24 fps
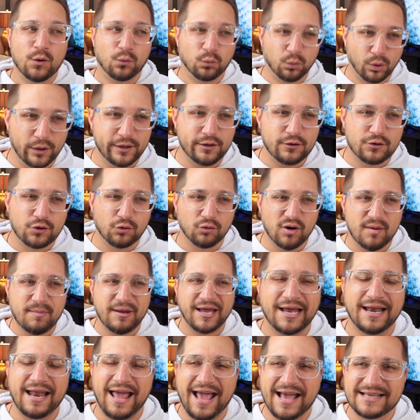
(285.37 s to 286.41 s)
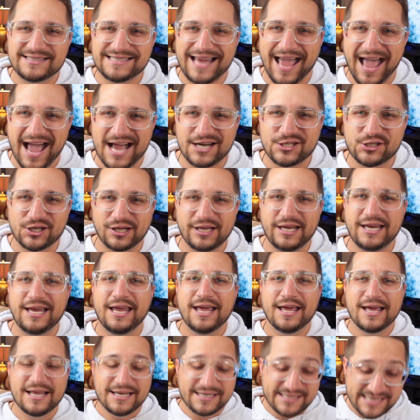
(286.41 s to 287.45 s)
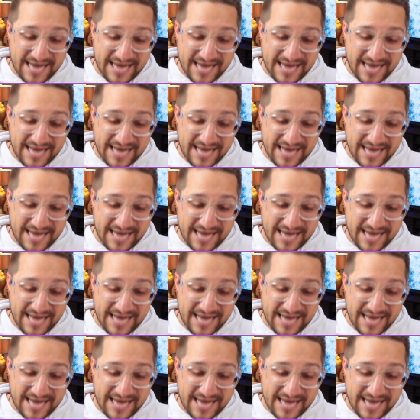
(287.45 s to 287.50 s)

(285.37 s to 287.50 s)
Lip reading: Royal Caribbean has actually